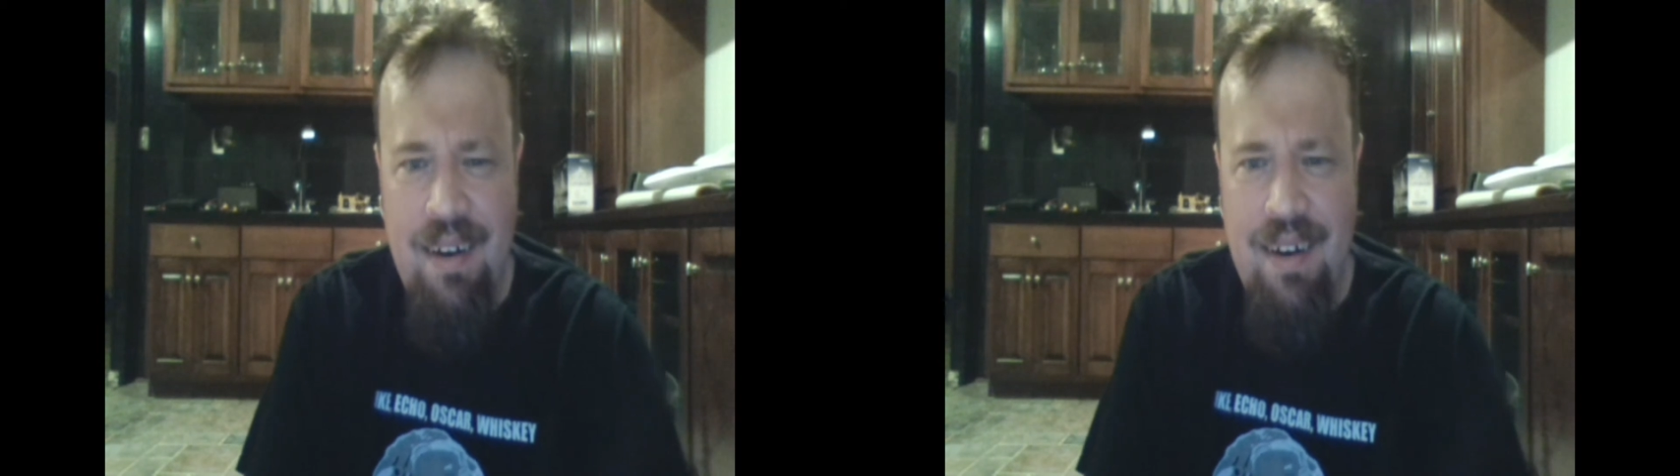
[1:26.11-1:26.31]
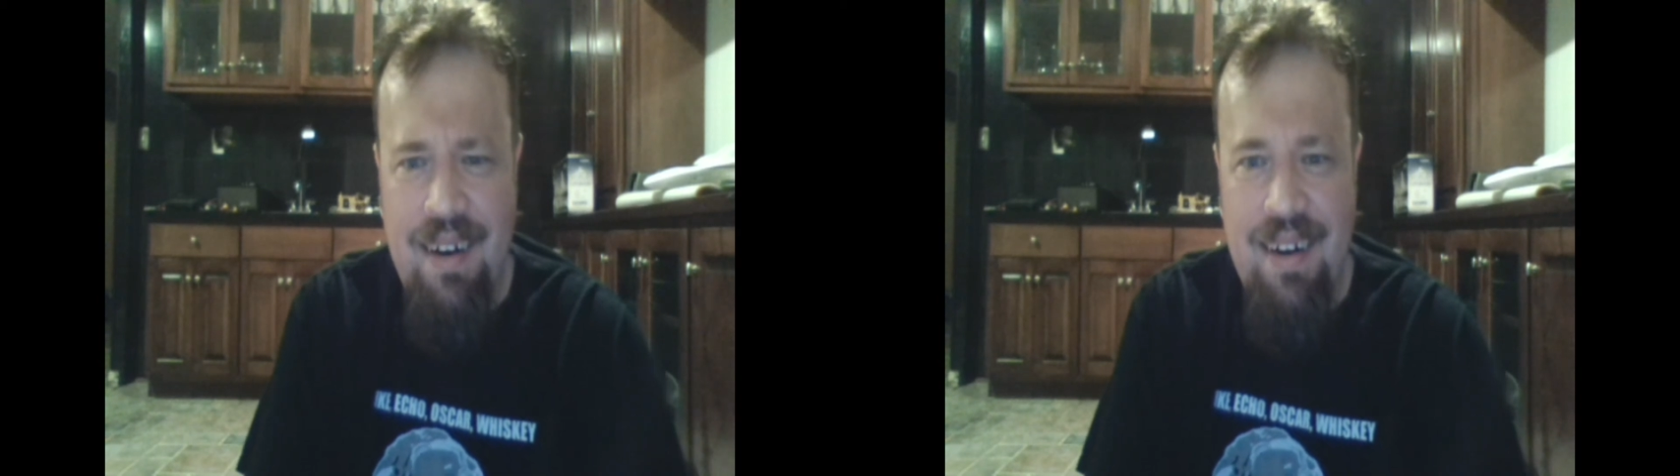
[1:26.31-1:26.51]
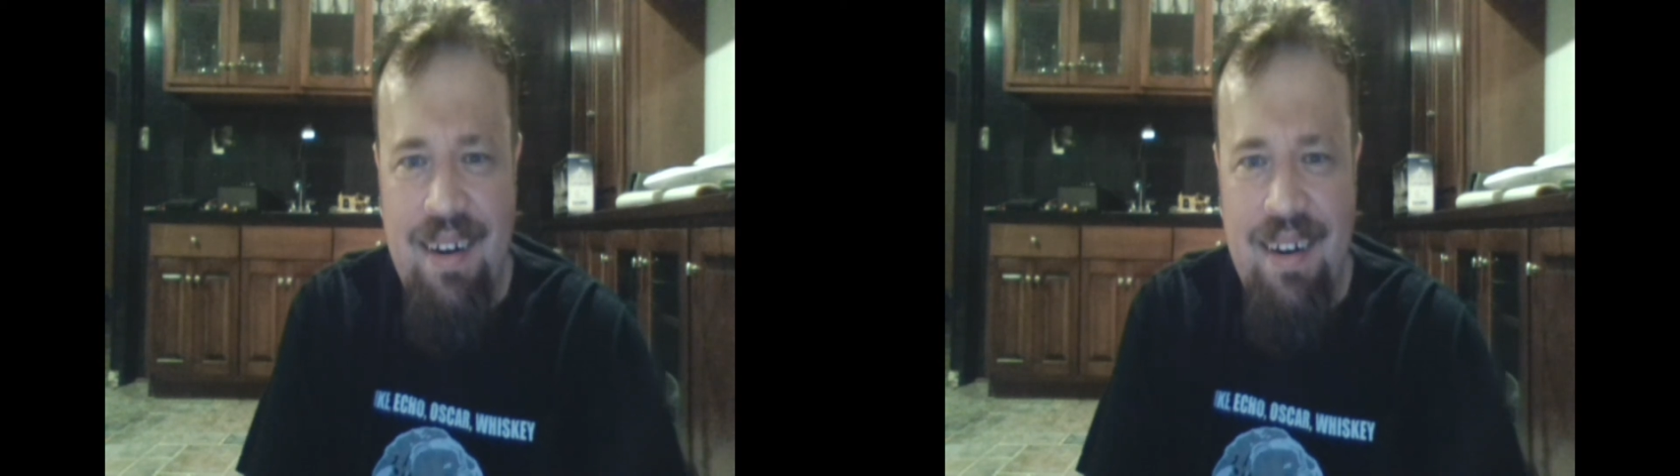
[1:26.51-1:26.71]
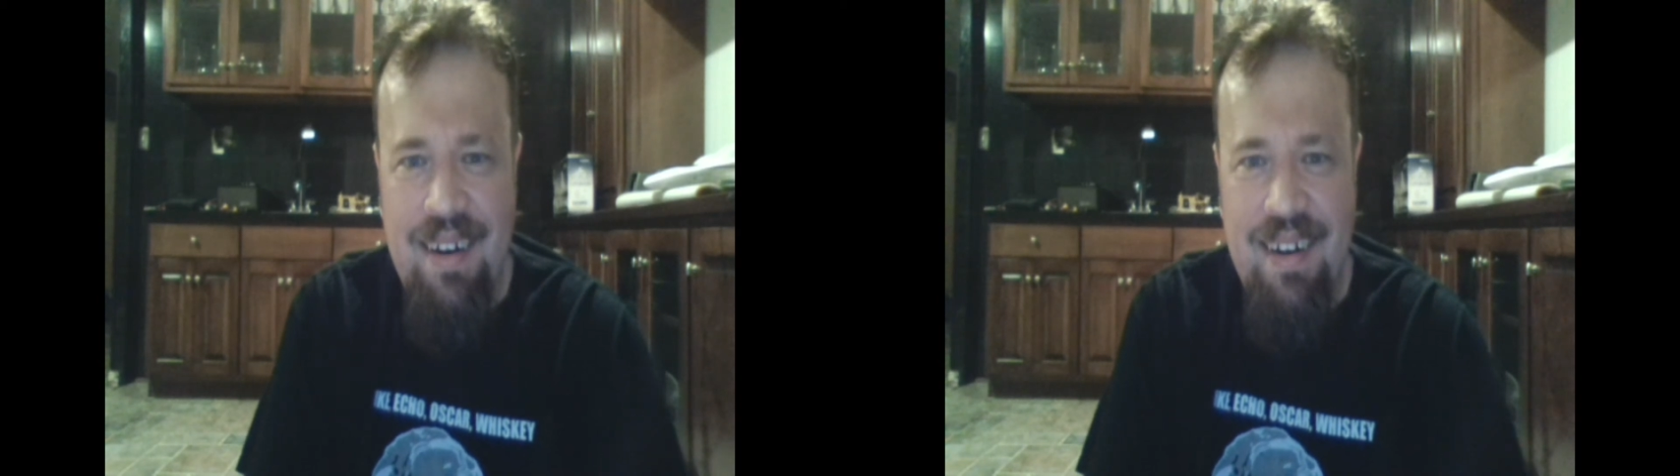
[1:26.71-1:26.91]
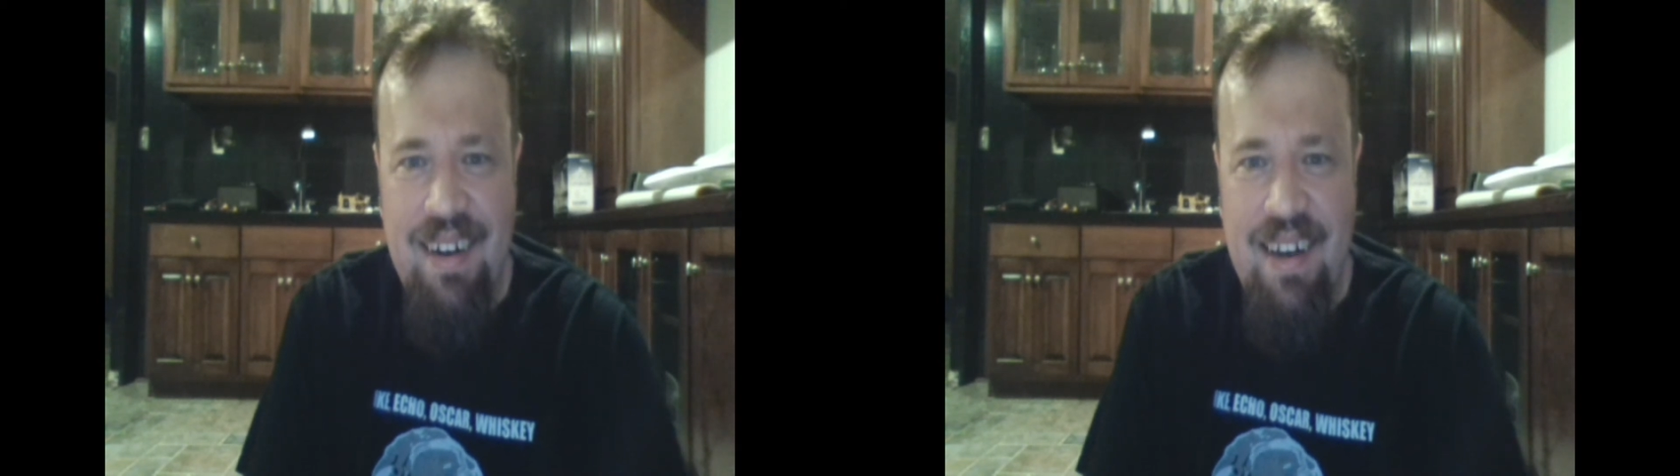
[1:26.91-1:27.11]

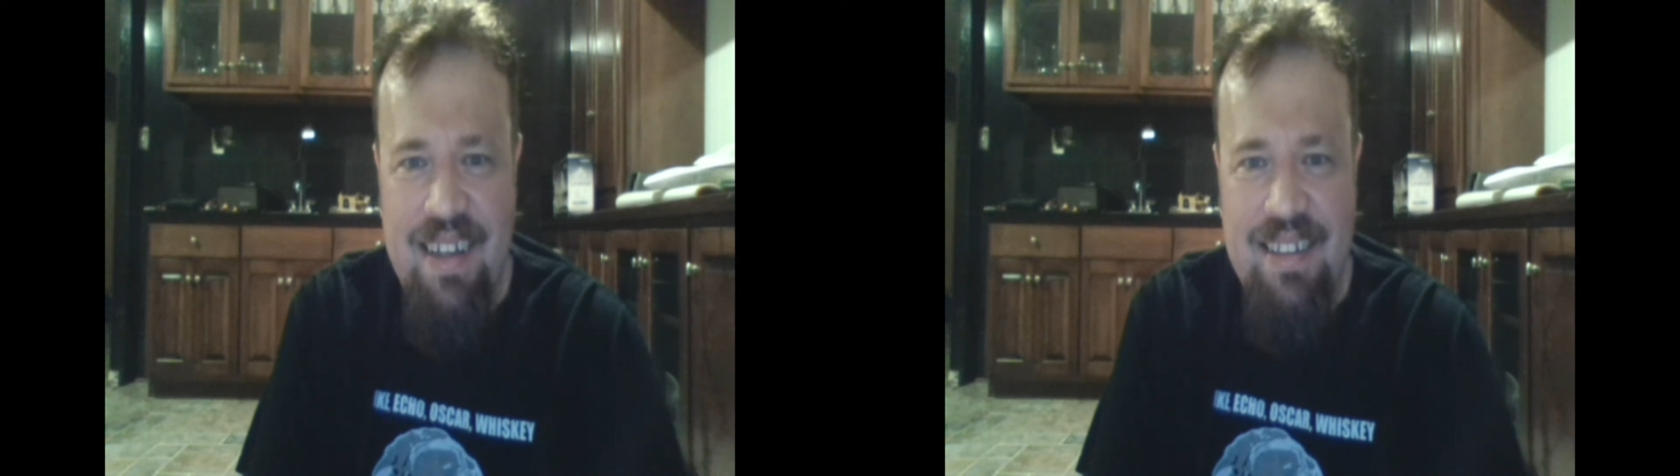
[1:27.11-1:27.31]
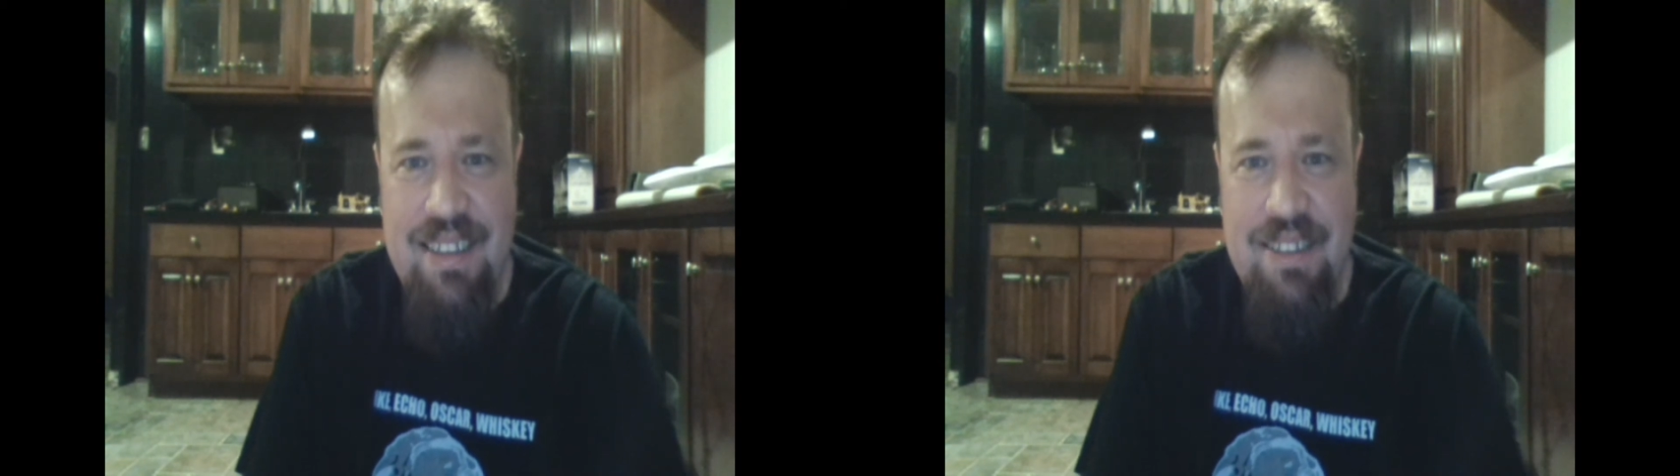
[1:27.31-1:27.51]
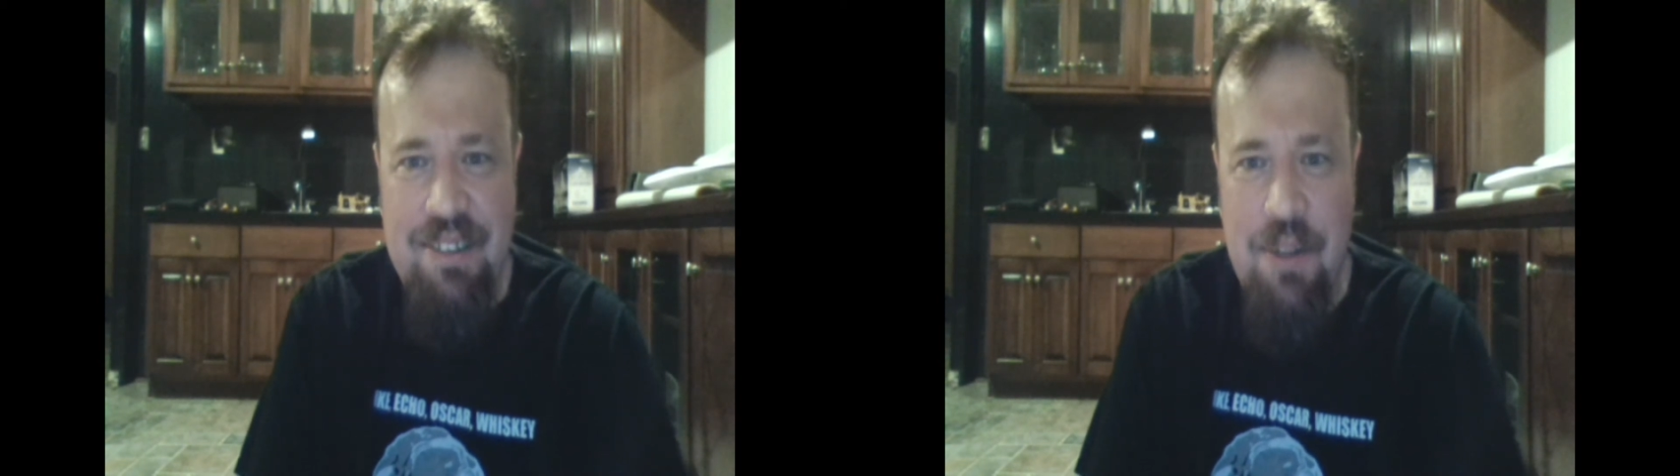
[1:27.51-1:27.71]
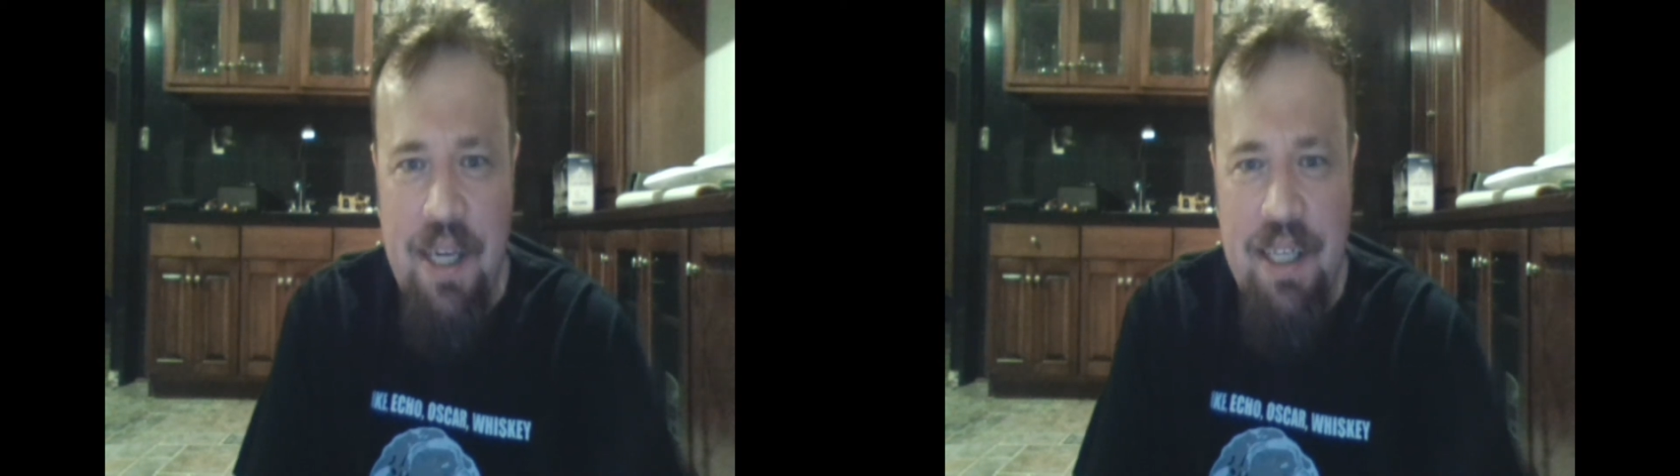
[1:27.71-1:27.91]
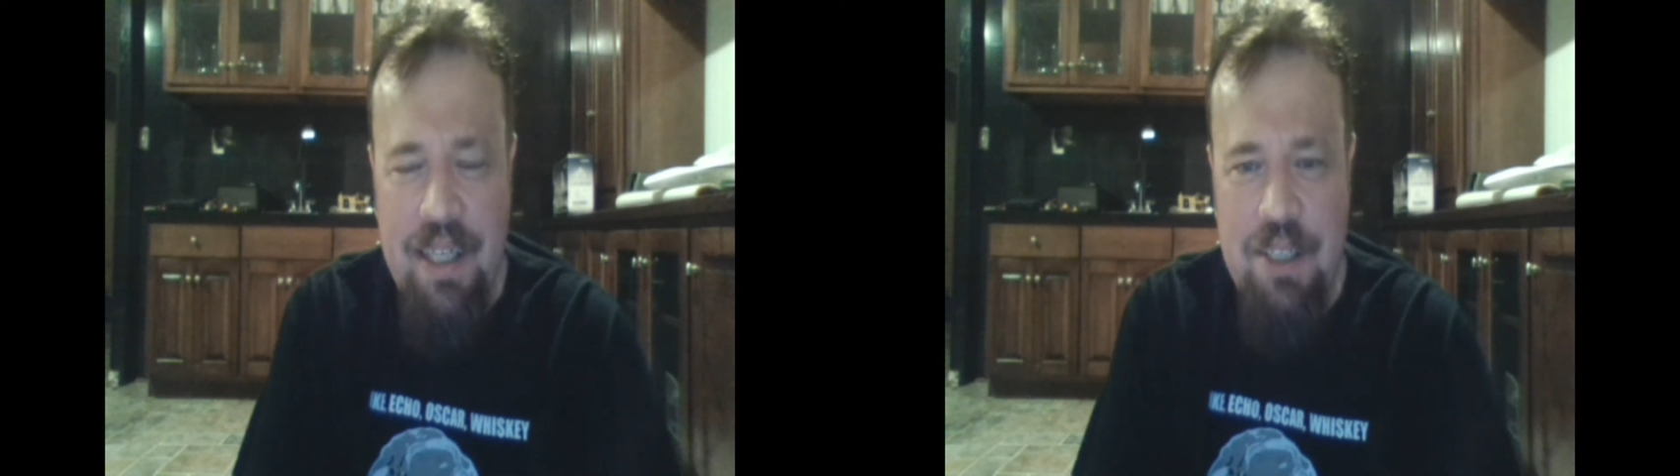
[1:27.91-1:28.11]
I didn't
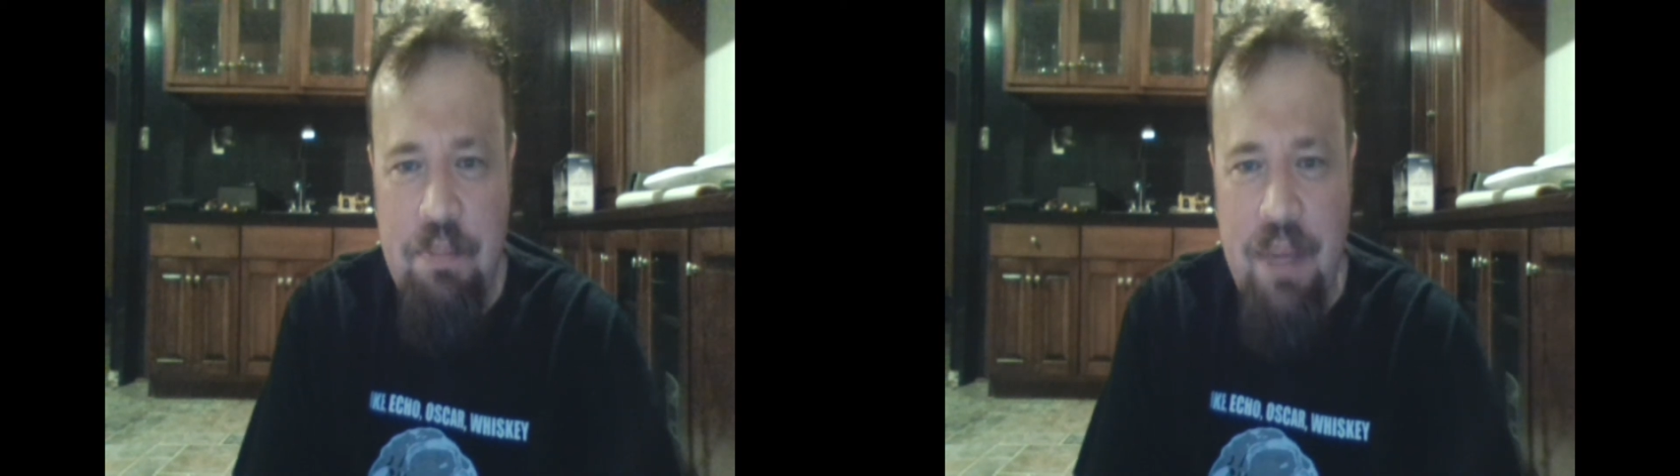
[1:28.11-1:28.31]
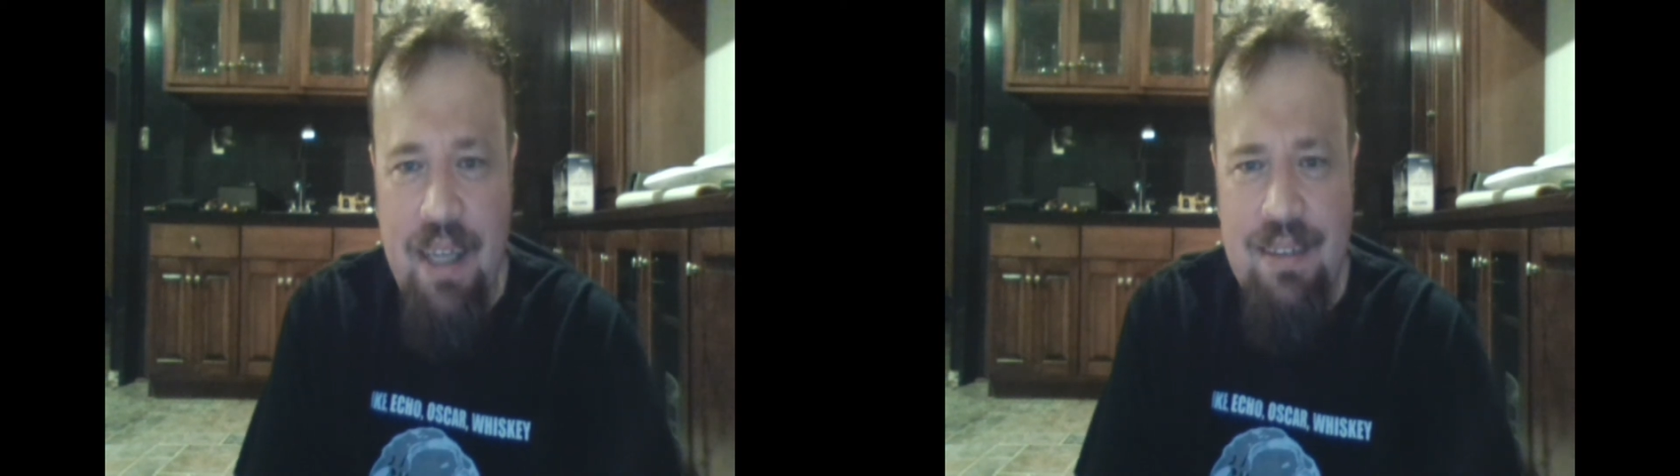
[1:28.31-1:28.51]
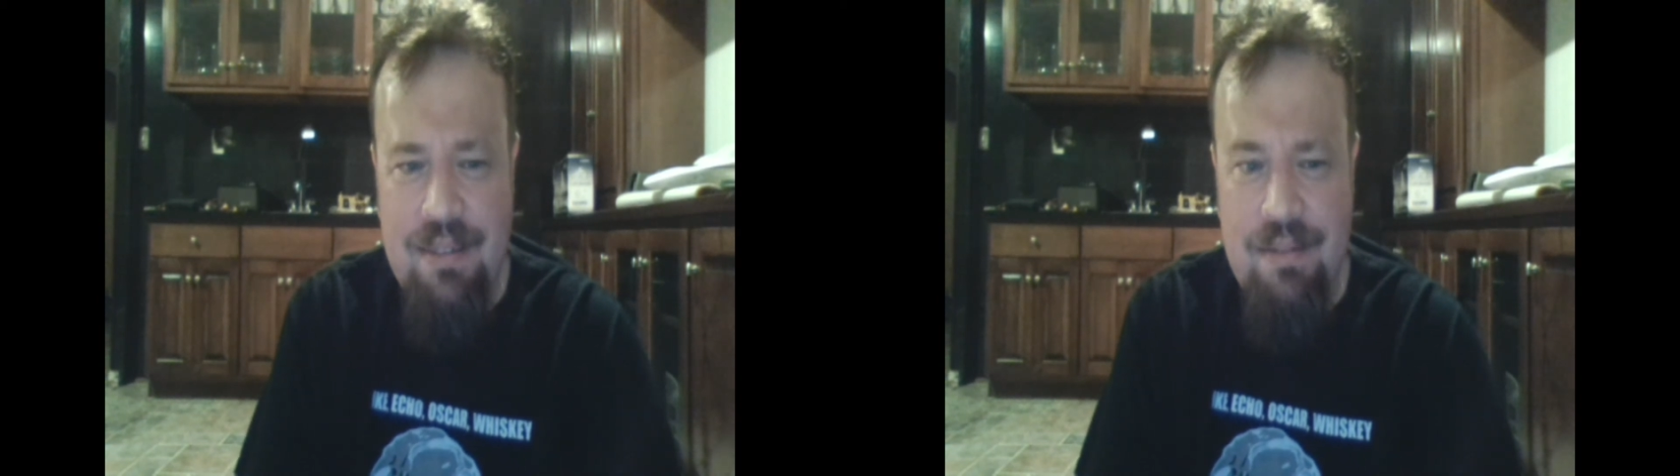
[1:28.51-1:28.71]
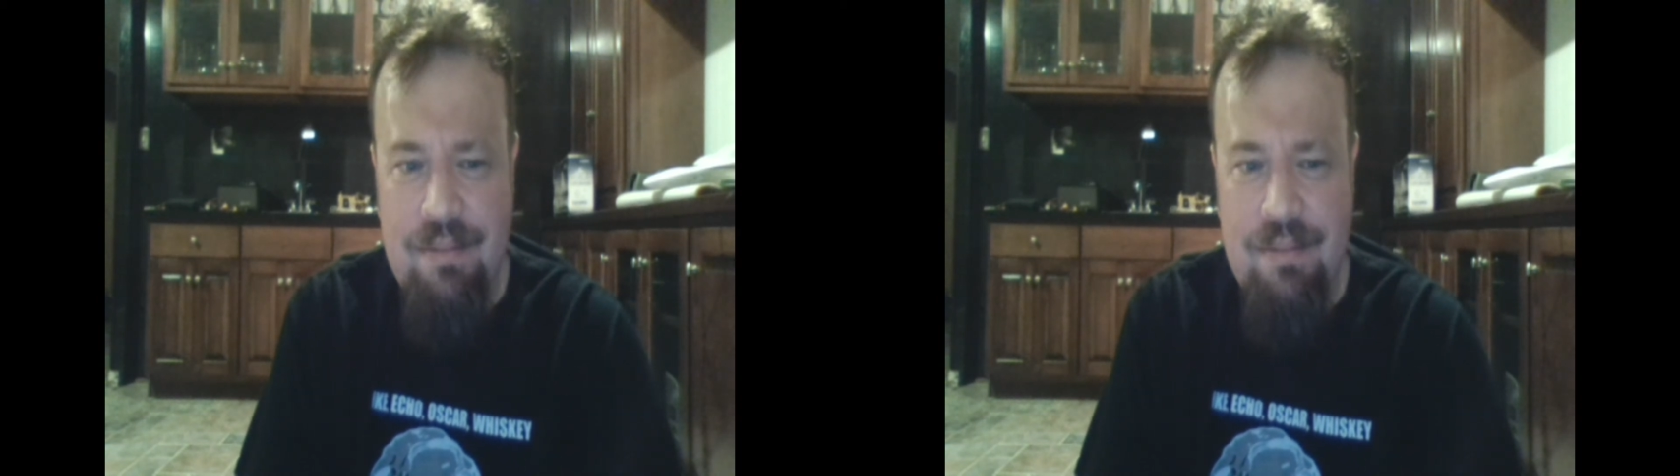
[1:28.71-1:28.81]
quite expect,